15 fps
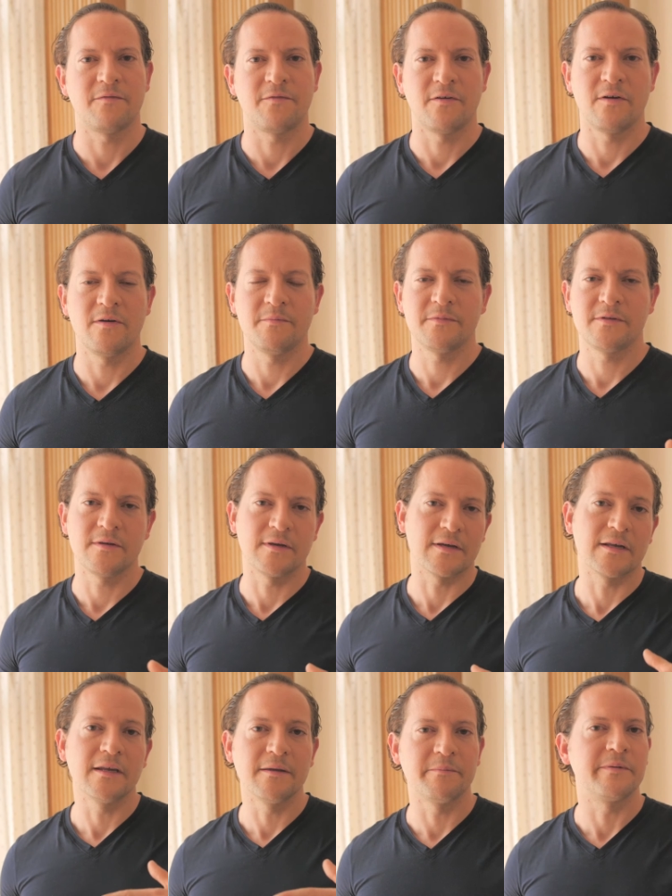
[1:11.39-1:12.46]
from doing
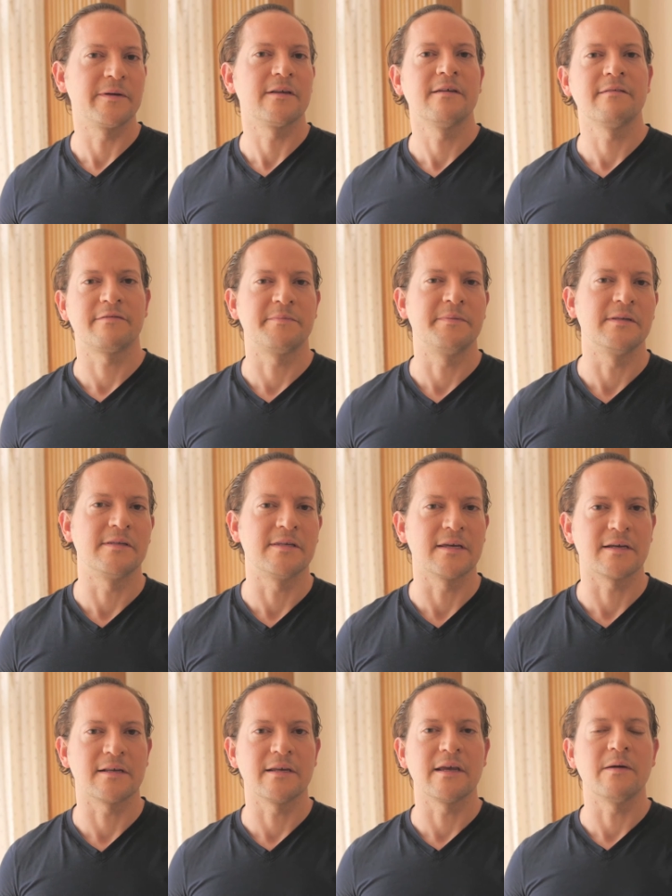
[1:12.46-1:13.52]
Olympic lifts
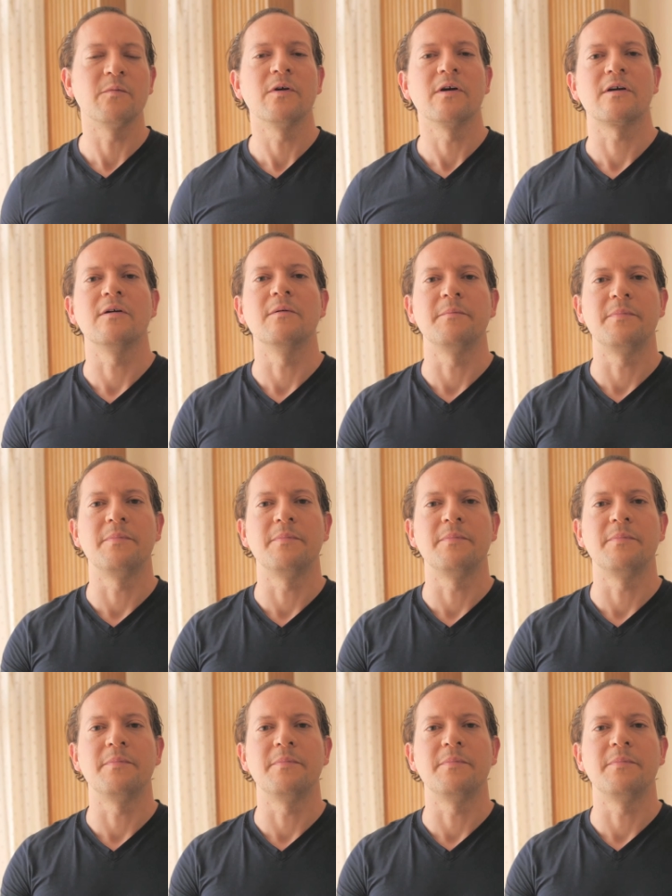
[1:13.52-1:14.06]
particularly and work on